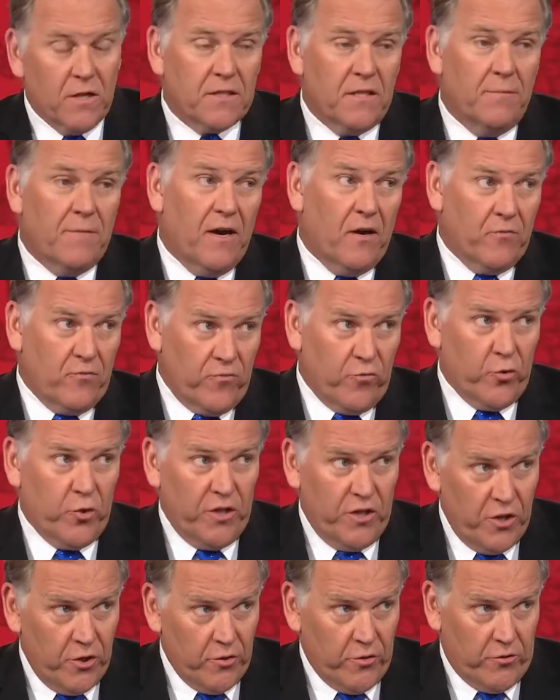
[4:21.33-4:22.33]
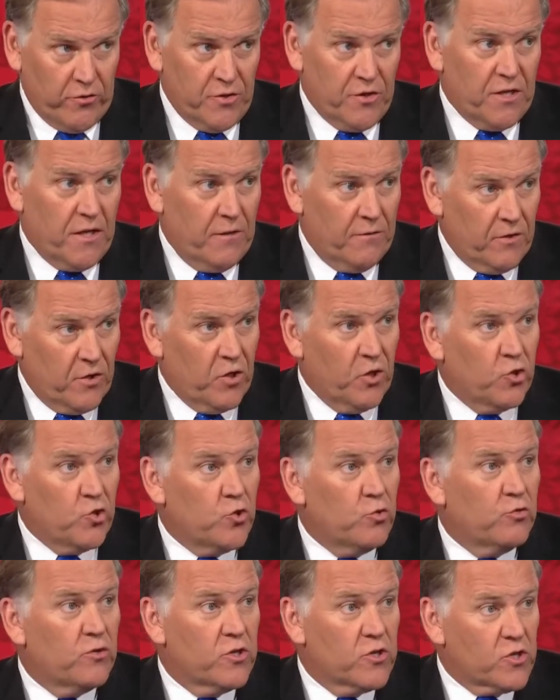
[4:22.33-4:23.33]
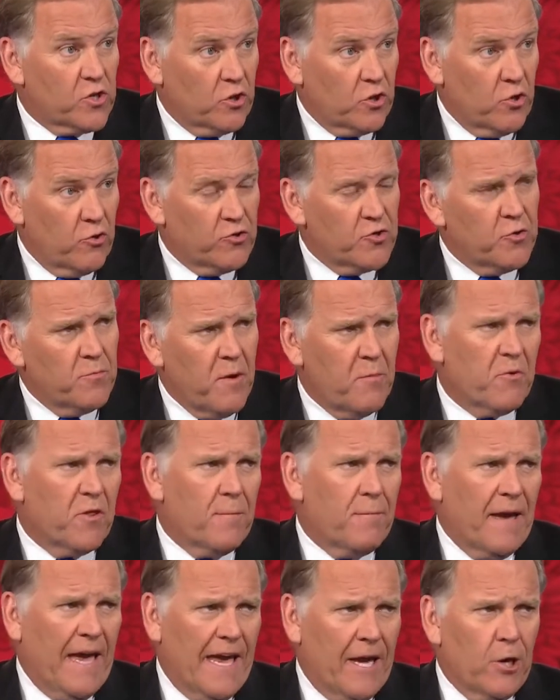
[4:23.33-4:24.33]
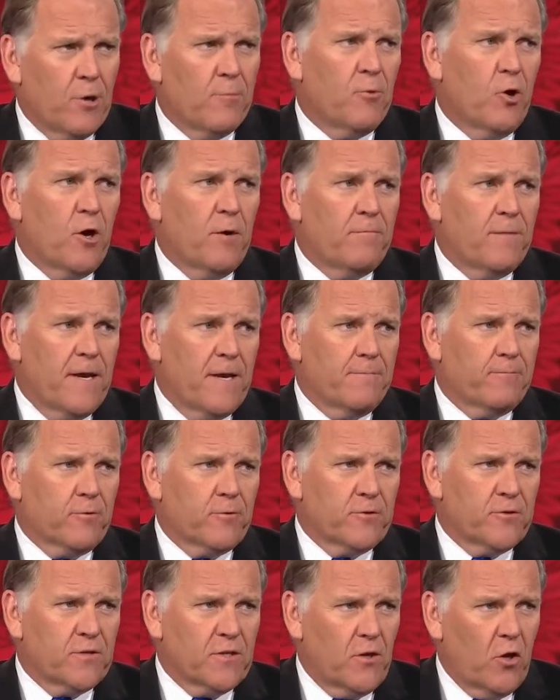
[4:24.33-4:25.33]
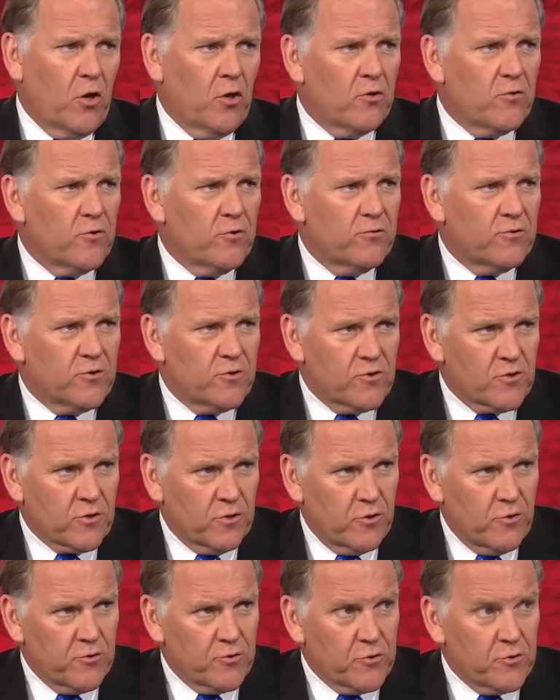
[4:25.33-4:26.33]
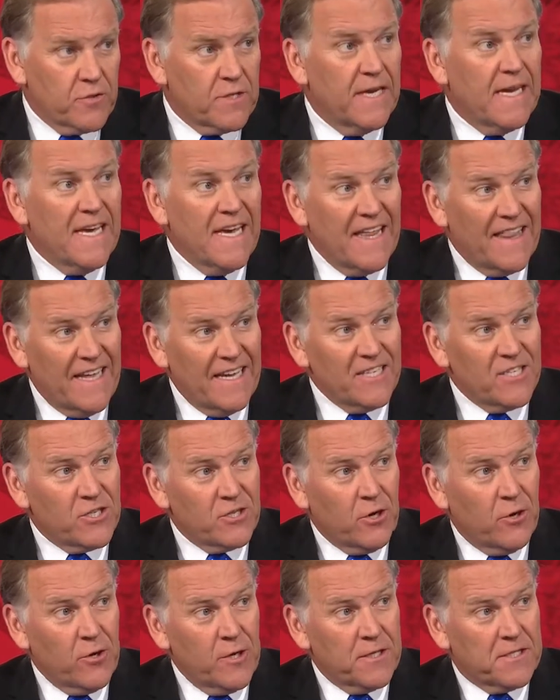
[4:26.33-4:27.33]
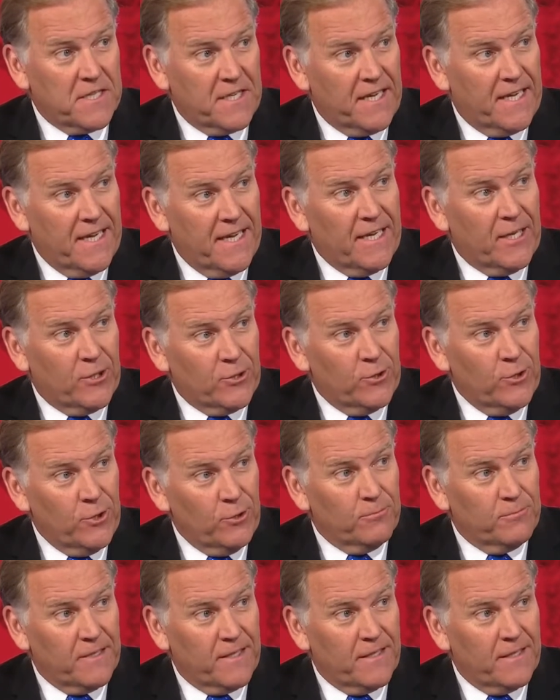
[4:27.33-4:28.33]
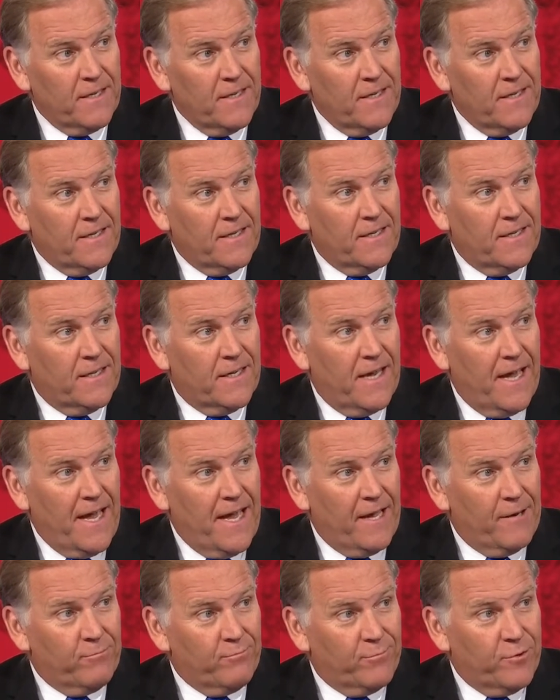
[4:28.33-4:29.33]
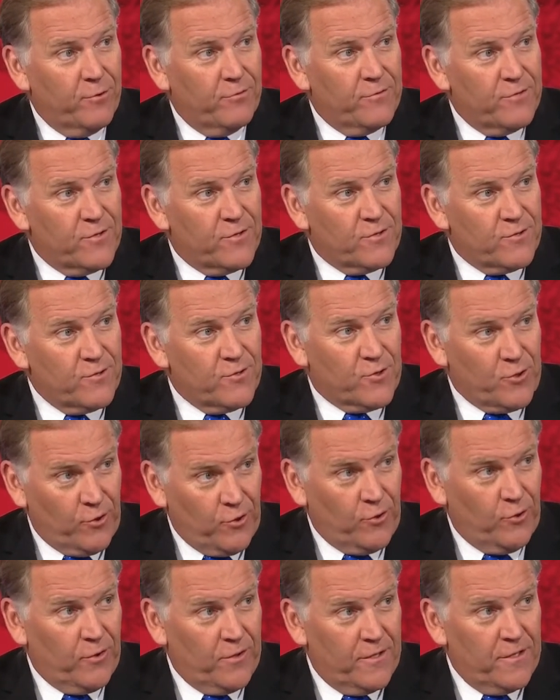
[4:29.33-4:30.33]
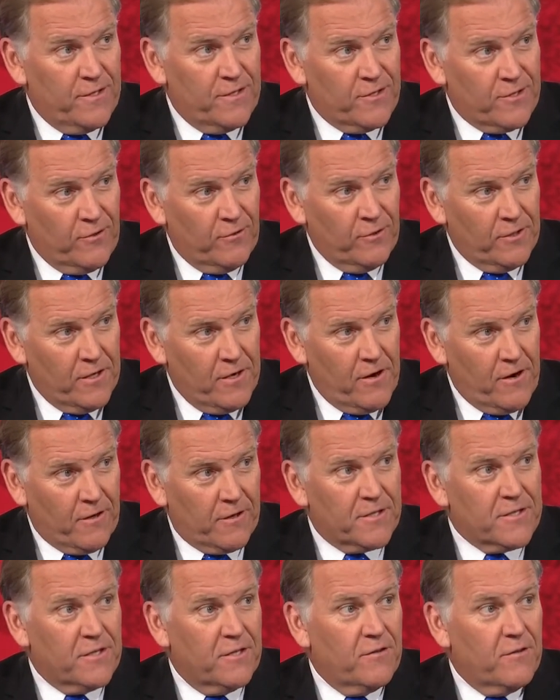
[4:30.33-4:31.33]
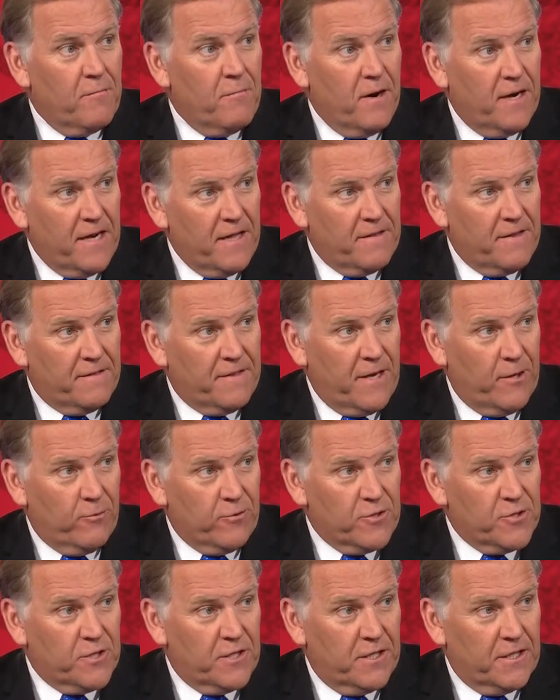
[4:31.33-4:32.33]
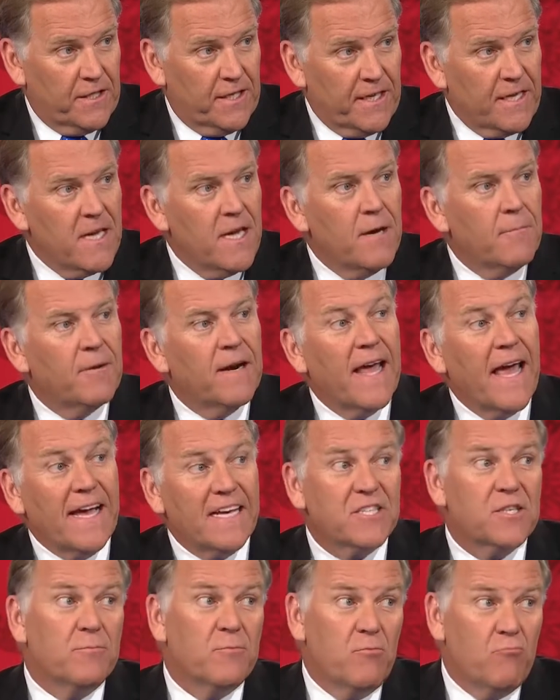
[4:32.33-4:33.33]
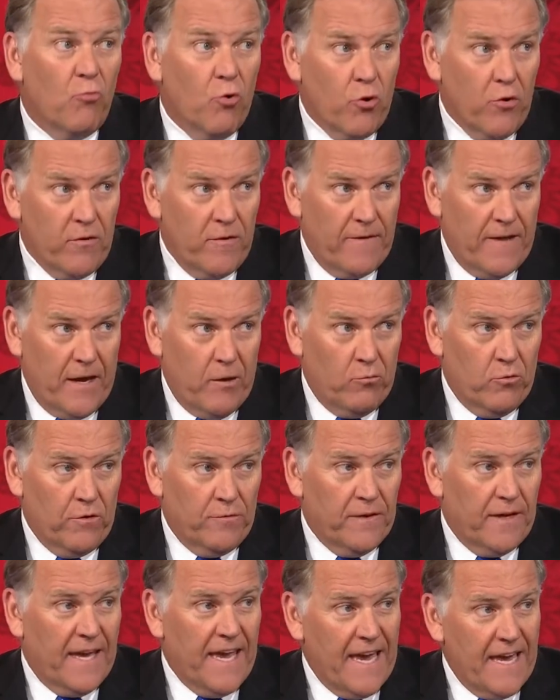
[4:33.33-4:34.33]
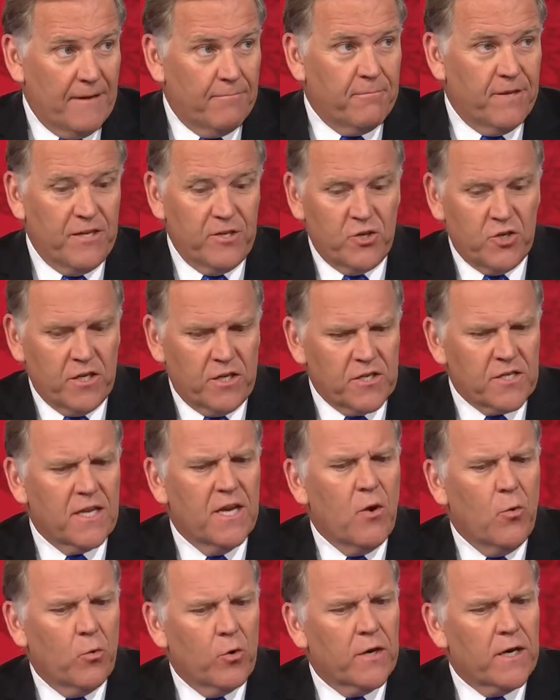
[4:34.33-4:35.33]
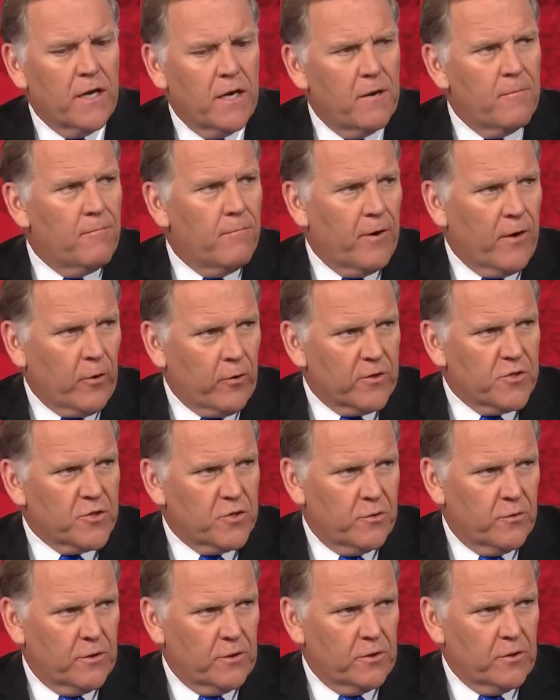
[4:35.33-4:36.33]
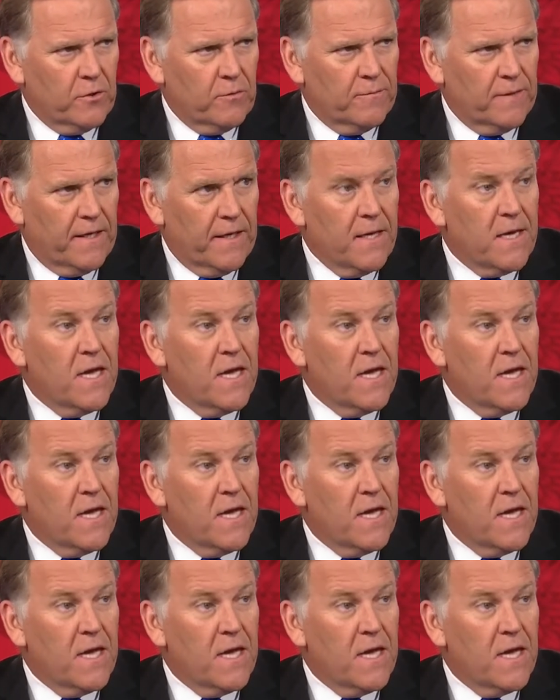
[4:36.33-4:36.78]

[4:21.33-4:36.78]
about for years. Could you disclose? Do you remember the Panama Papers and all of those disclosures? That started to get a little bit at Putin's circle and his oligarchs and the money that they were stealing. But it has to be more than that, Wolf. It can't be just, we're going to embarrass you a little bit.